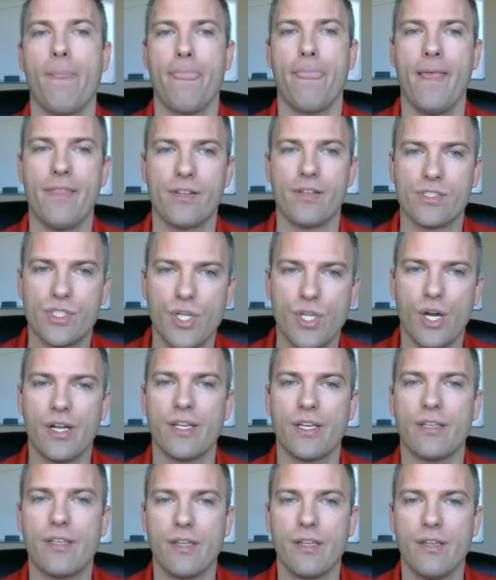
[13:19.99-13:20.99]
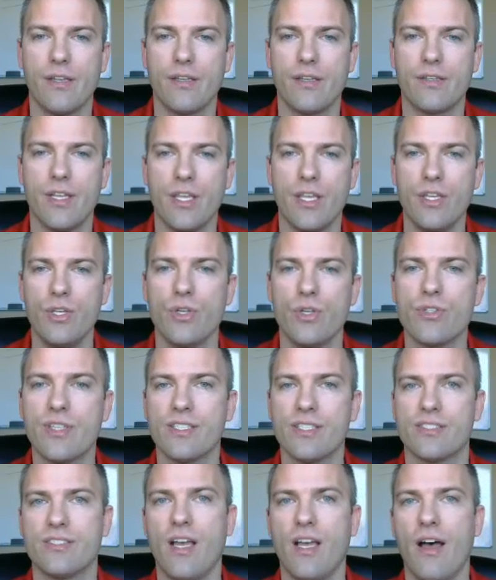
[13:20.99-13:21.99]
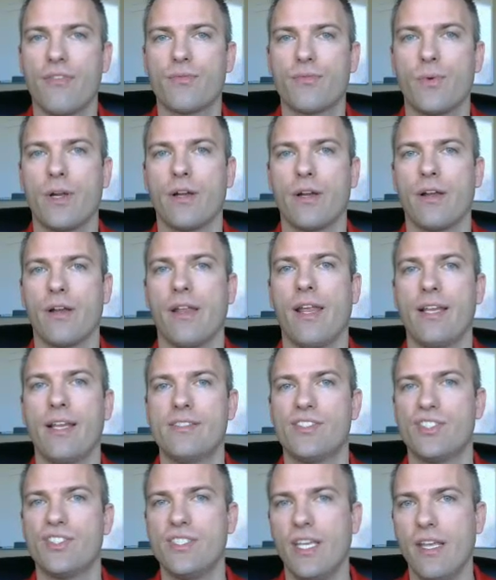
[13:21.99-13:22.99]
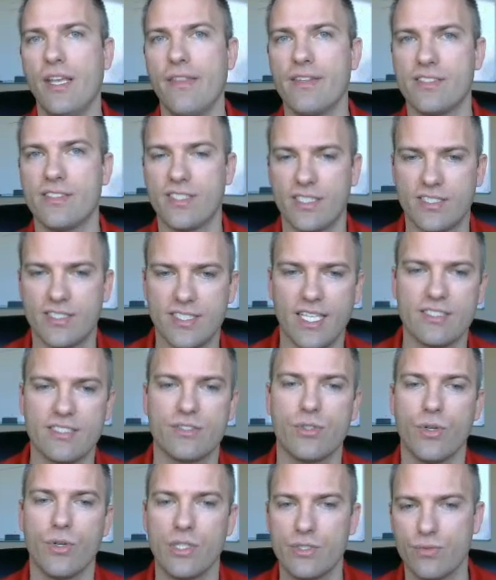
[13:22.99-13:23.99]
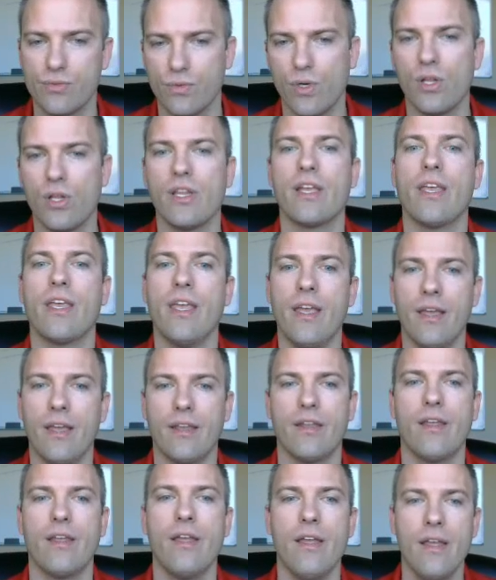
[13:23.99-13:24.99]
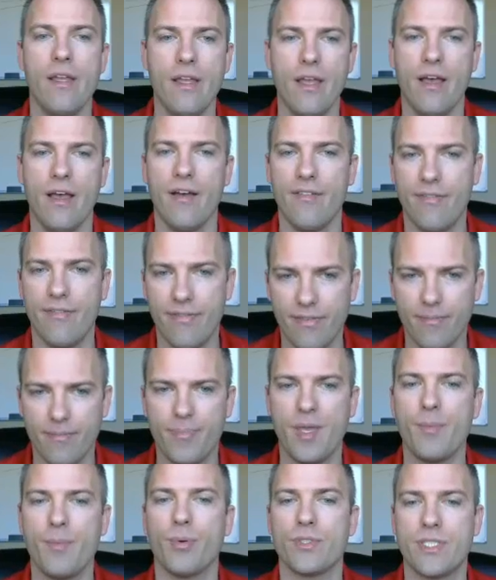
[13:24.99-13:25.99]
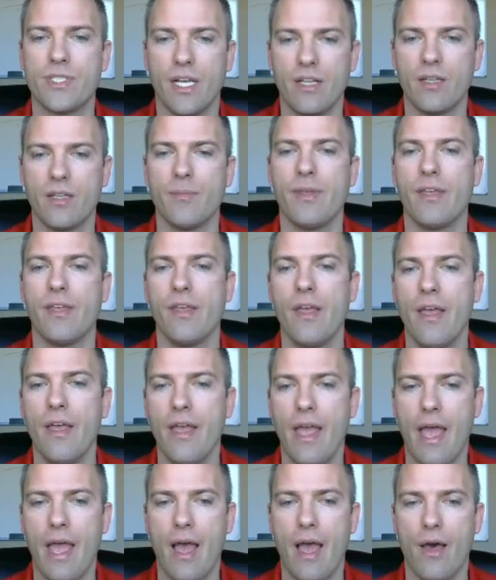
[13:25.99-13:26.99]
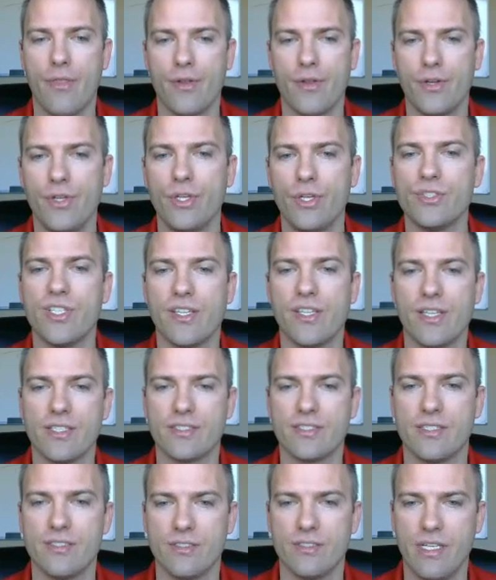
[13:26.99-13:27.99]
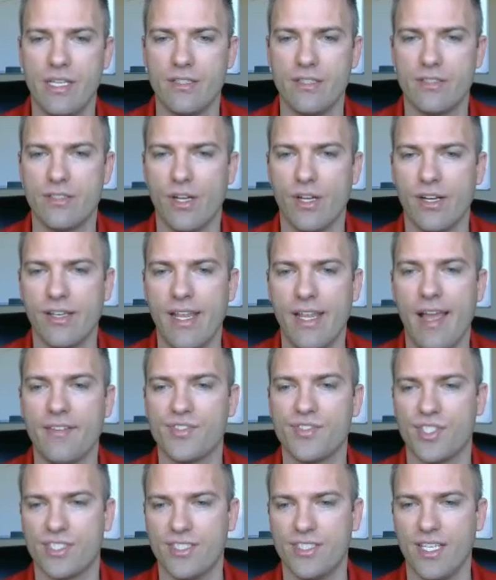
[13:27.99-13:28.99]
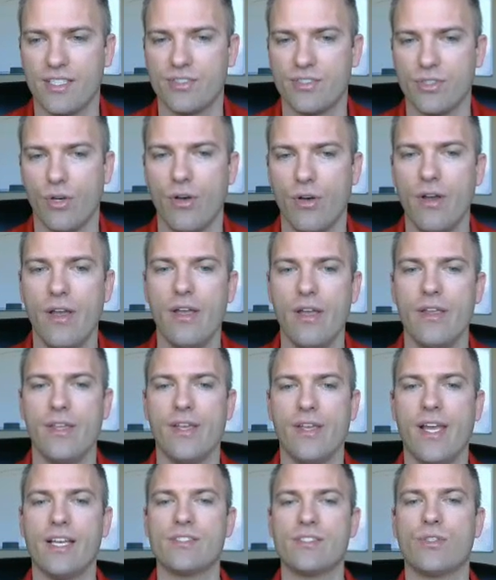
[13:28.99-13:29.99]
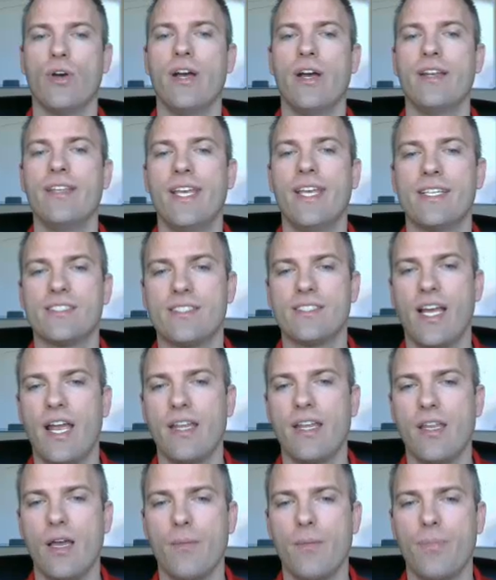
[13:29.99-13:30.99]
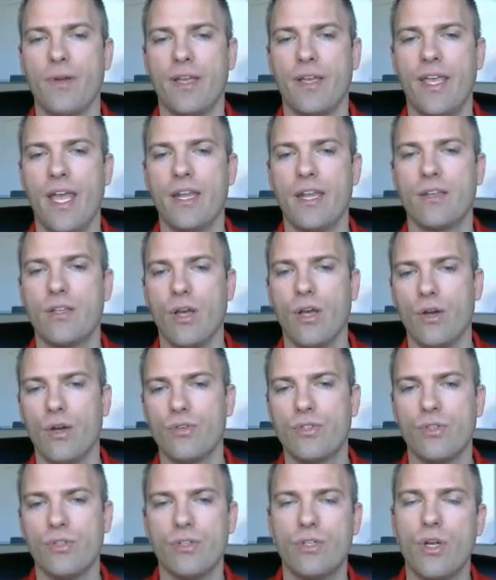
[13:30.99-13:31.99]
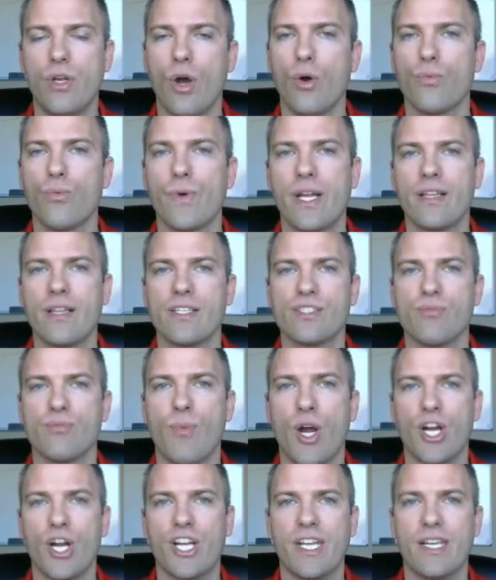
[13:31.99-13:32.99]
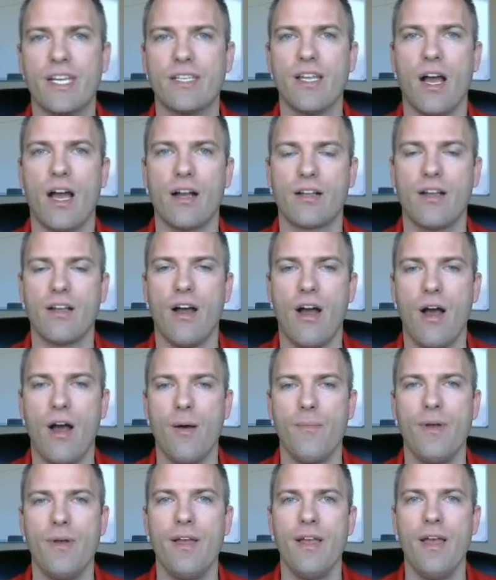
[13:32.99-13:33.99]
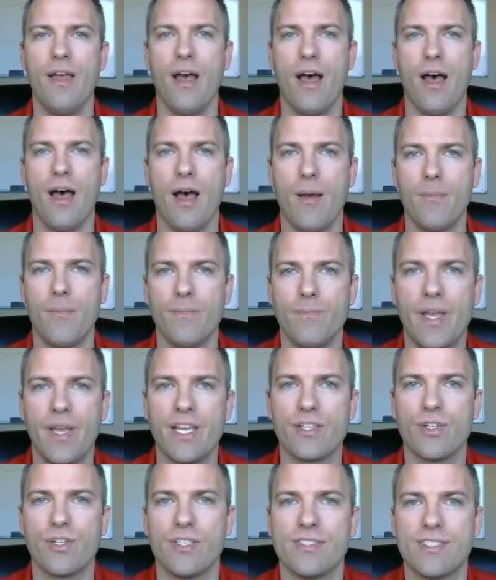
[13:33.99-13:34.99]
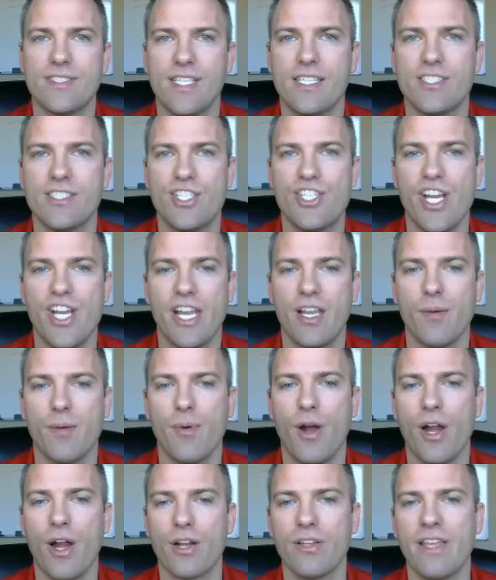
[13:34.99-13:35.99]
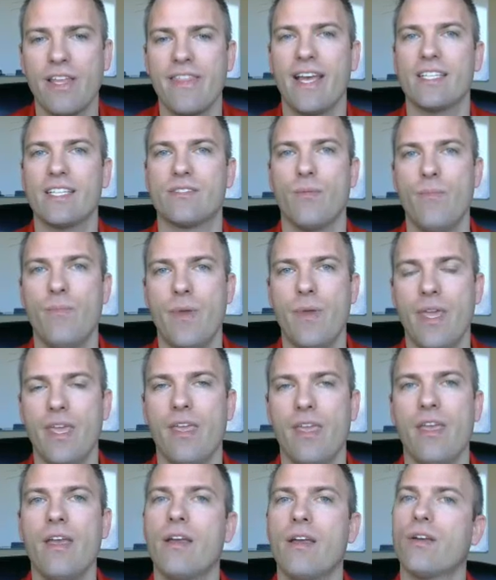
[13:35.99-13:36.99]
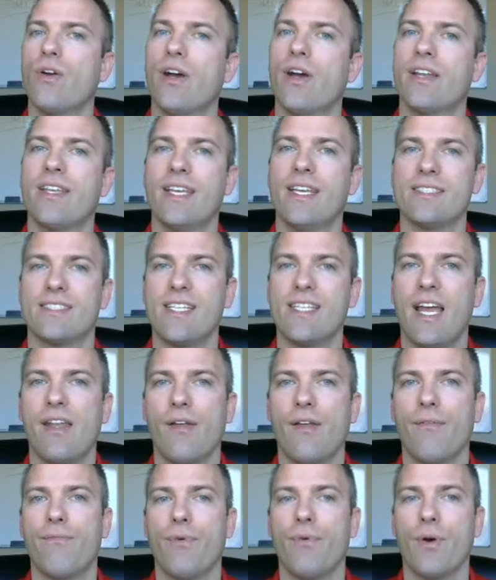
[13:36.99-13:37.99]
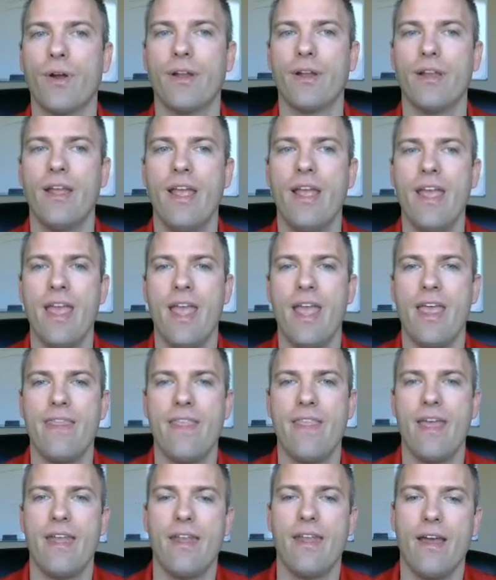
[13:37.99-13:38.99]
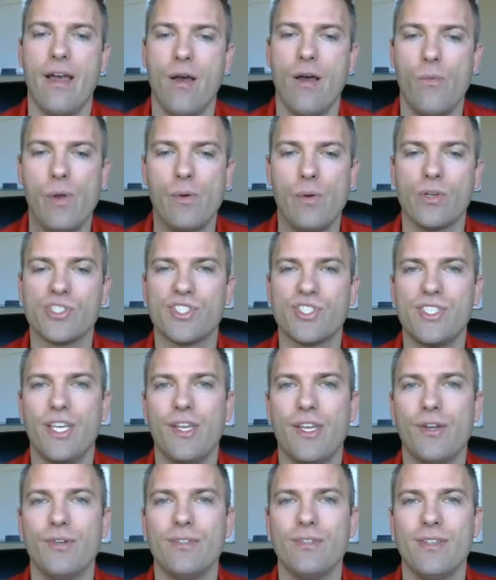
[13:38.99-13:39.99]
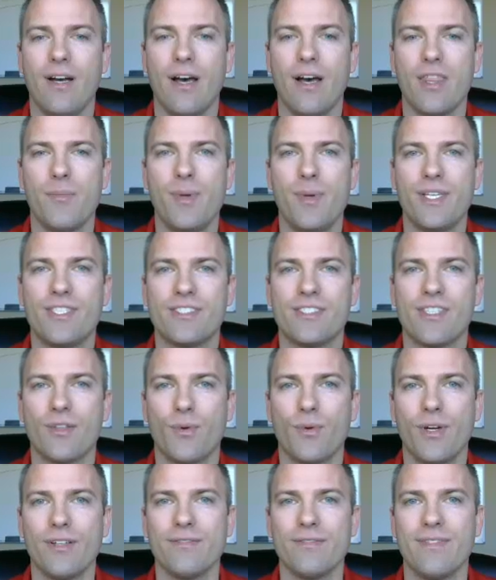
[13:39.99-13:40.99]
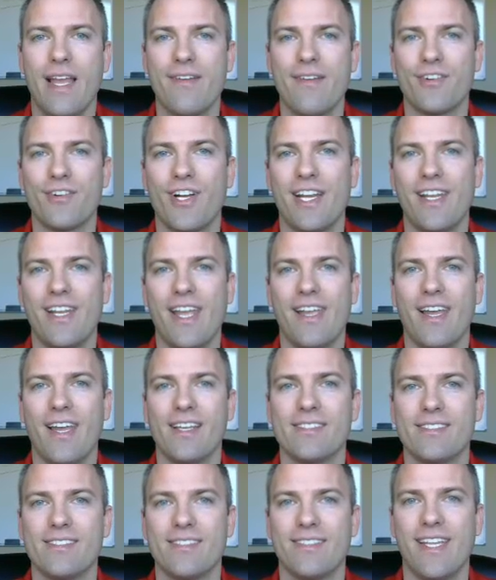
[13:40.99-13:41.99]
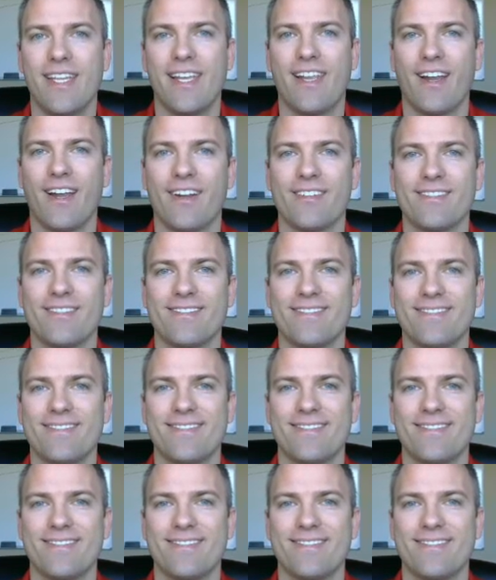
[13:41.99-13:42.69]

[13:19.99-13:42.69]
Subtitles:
And they're starting to use the software, and I see the success stories rolling in of people telling me how they're using this and starting to have success. So you guys go ahead and get signed up. Again, go to GoRinglessMarketing.com. Make sure it says Jacob Hartley, that's me. Go ahead and get signed up for it, and then we will see you on the beaches of the world. Have a great day, guys. Take care.